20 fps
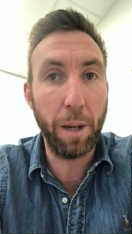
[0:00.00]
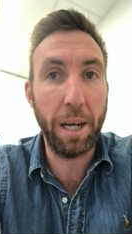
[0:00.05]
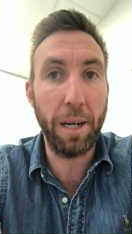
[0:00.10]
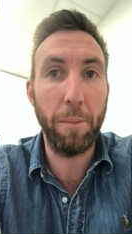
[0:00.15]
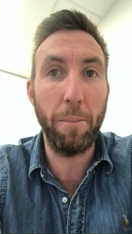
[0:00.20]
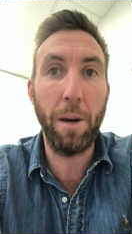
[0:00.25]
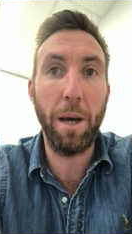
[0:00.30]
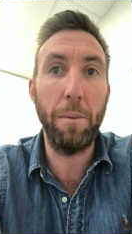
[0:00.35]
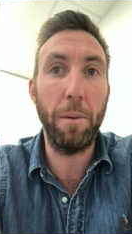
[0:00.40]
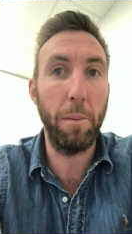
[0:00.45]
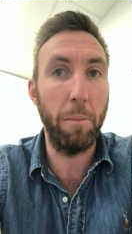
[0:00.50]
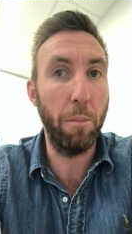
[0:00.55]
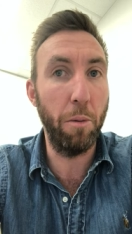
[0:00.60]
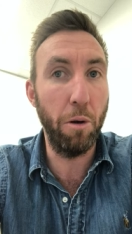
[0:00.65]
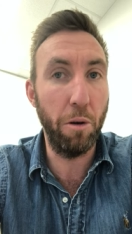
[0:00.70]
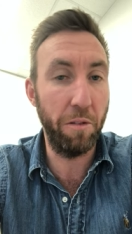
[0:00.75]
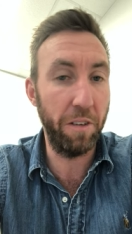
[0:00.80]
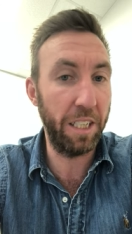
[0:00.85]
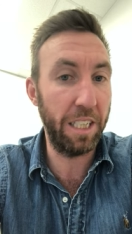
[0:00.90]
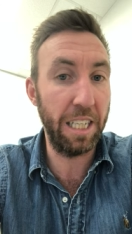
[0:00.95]
bed and maybe
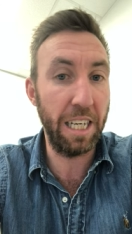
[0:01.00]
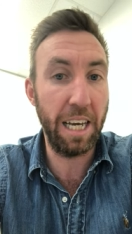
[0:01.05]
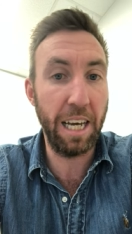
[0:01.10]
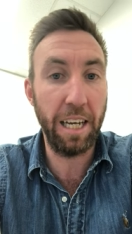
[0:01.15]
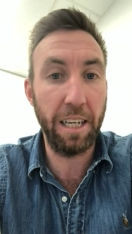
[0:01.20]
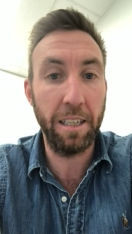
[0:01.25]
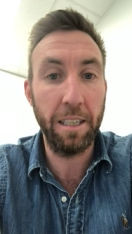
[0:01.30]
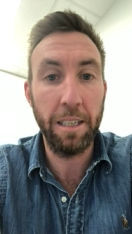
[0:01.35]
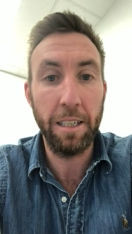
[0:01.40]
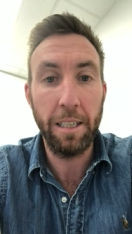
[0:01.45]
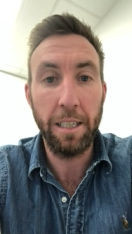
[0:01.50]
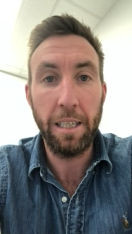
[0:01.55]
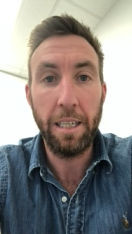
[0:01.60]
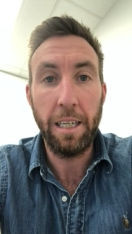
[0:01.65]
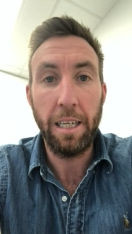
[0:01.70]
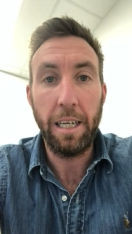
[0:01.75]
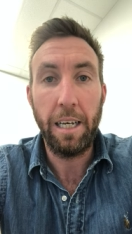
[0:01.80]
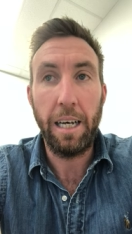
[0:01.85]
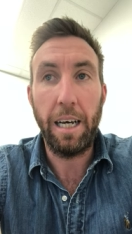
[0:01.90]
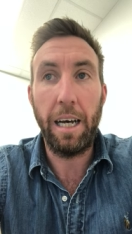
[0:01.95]
moving down
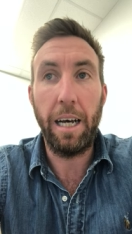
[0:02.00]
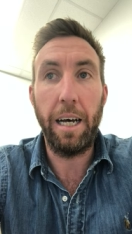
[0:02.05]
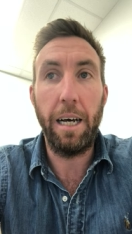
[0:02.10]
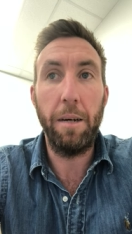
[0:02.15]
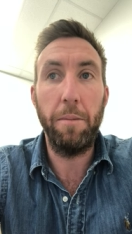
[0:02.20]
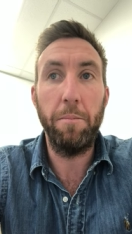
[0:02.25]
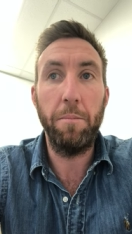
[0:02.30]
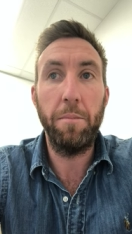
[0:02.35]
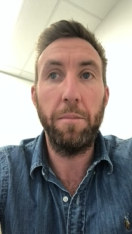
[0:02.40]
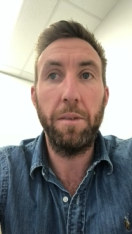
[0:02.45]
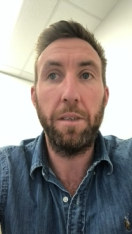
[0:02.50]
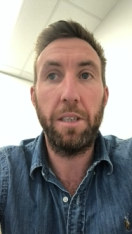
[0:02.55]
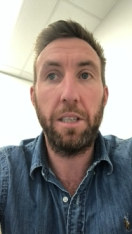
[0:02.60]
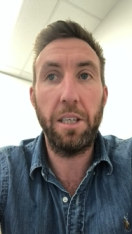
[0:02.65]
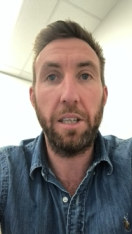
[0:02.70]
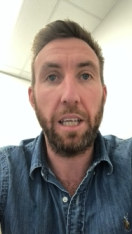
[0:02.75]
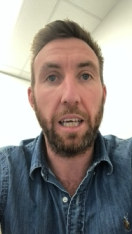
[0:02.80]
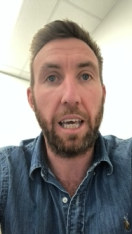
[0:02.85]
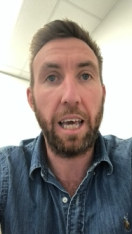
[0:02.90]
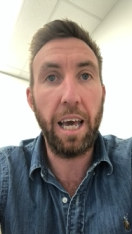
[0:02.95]
um,
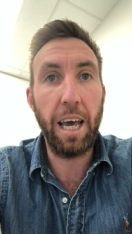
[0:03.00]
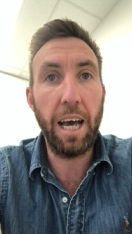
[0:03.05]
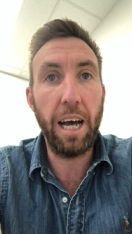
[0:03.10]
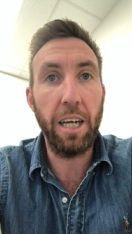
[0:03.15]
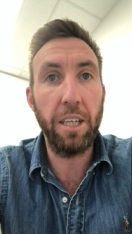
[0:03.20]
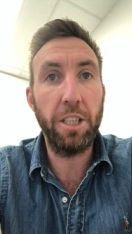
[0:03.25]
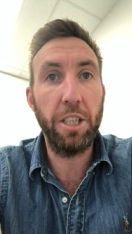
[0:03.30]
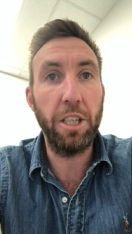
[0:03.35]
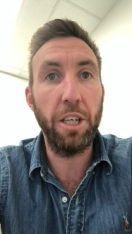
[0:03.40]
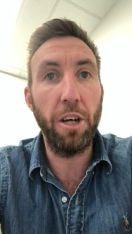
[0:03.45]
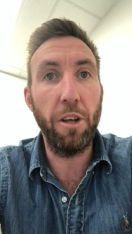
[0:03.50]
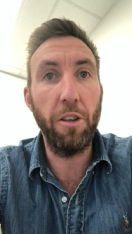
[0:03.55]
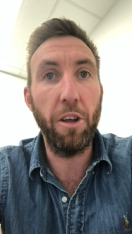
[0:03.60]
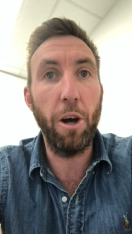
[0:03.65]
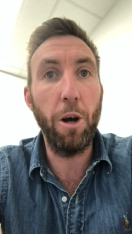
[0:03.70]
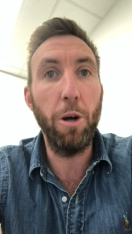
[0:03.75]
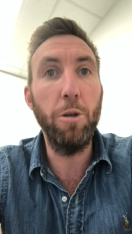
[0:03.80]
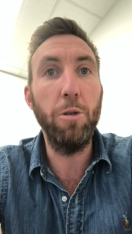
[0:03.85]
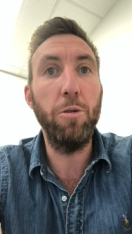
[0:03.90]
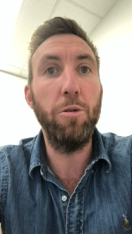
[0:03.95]
to the couch. You know,
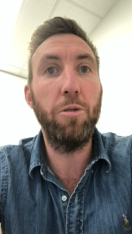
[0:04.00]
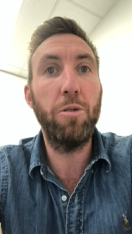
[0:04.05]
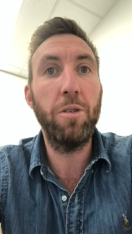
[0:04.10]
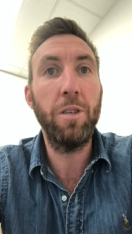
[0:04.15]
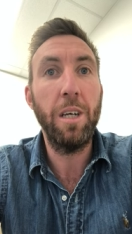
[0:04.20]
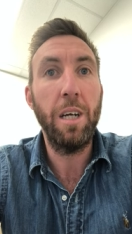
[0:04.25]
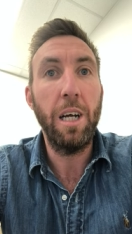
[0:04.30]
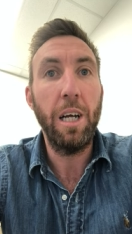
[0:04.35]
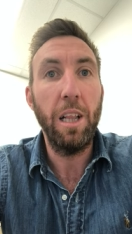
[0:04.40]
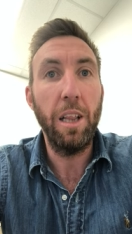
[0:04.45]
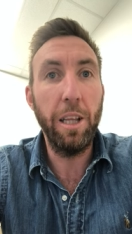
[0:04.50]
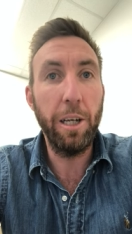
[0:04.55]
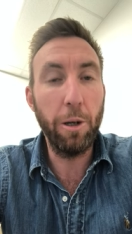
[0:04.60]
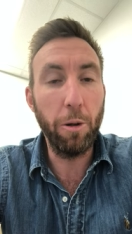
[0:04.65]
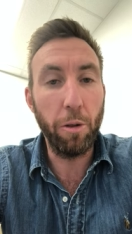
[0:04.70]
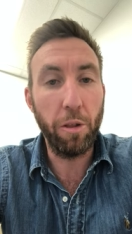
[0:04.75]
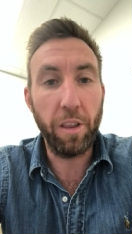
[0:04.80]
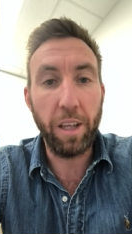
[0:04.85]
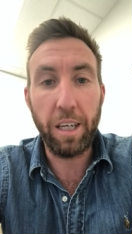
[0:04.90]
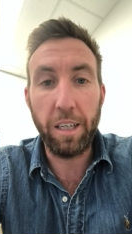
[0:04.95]
those
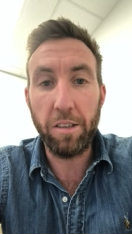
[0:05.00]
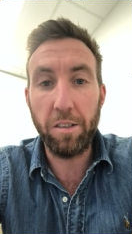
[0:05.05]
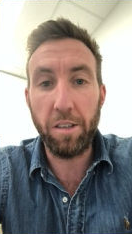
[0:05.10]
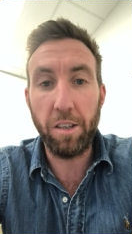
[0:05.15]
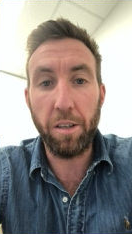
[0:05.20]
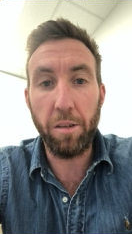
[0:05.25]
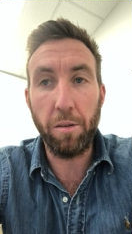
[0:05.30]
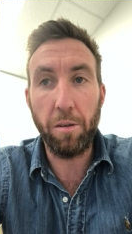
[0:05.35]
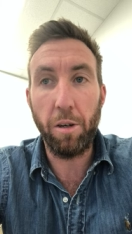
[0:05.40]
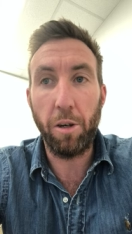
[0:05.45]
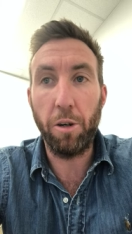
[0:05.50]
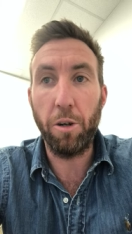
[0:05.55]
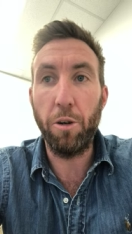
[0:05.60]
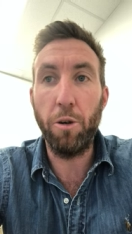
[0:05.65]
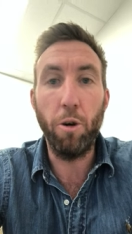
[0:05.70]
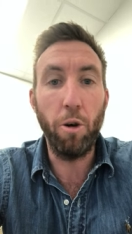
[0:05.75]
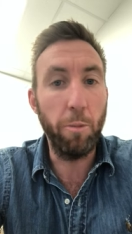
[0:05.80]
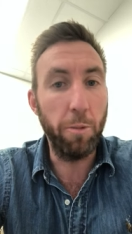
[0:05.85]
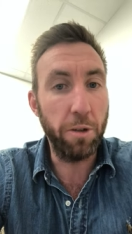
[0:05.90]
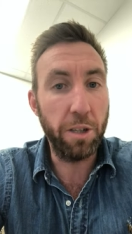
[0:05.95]
little things that on a
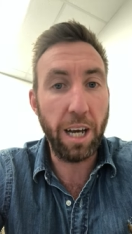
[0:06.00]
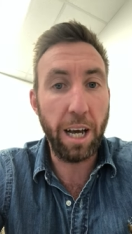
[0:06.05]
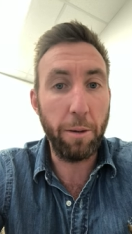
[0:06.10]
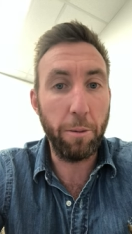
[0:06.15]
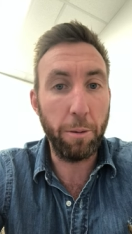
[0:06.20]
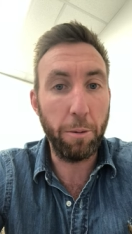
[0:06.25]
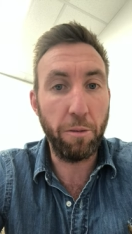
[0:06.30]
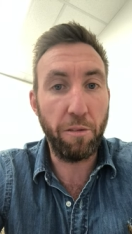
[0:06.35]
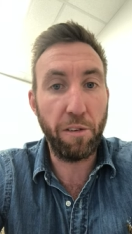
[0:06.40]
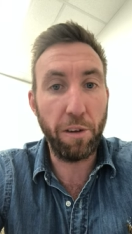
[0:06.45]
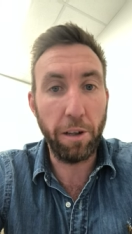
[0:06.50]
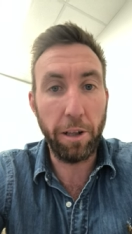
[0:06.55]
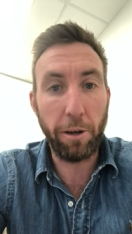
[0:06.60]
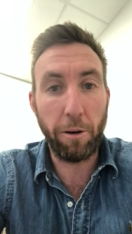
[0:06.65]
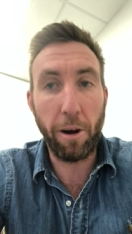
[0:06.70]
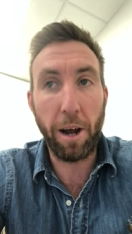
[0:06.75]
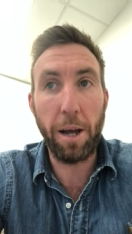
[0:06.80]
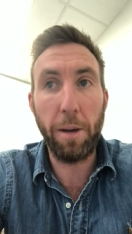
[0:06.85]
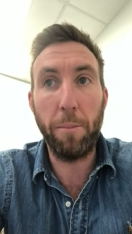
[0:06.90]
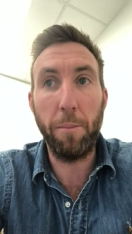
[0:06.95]
normal day when we're feeling
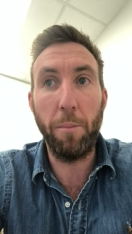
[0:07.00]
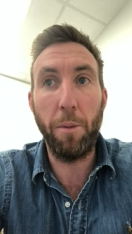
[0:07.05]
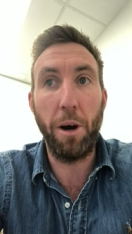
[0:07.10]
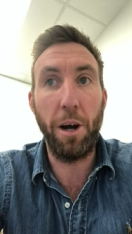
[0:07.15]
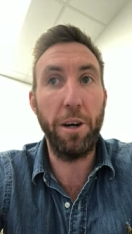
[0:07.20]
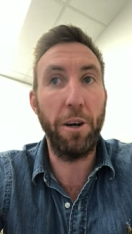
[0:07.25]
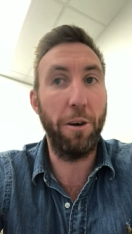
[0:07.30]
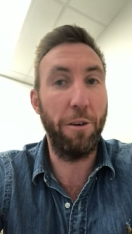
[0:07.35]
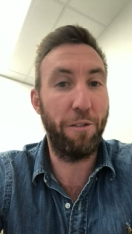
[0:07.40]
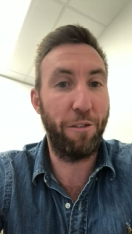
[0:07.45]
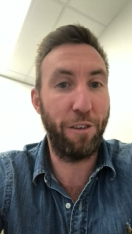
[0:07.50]
great might not